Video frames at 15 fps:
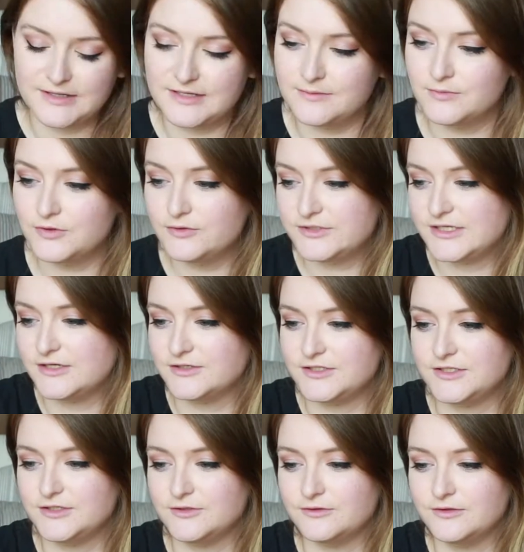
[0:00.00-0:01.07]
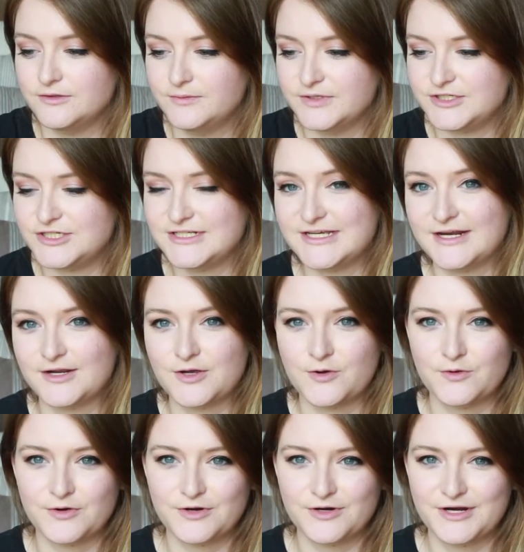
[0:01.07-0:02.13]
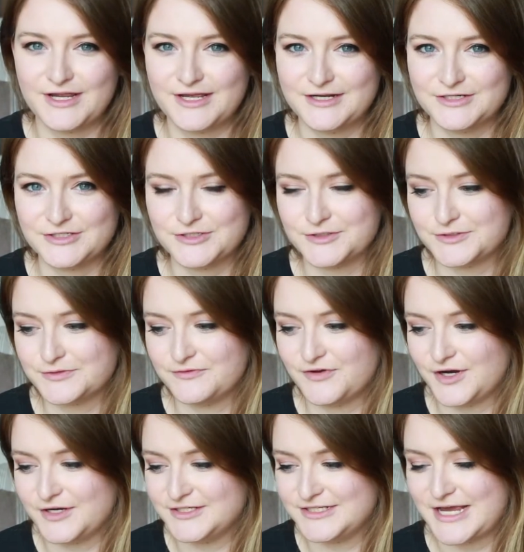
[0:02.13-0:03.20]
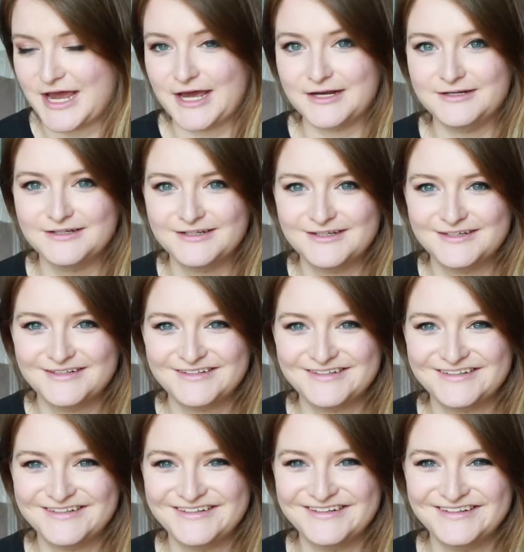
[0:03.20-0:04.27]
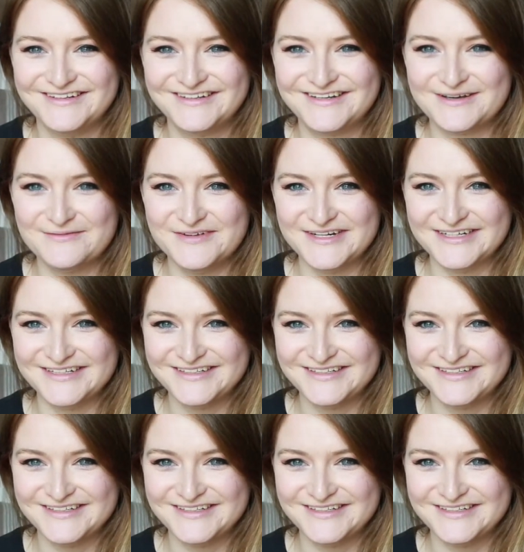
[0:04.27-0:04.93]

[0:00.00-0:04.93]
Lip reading: then Blue's here too, but she's got a cone on her head and she looks very sad. Come here.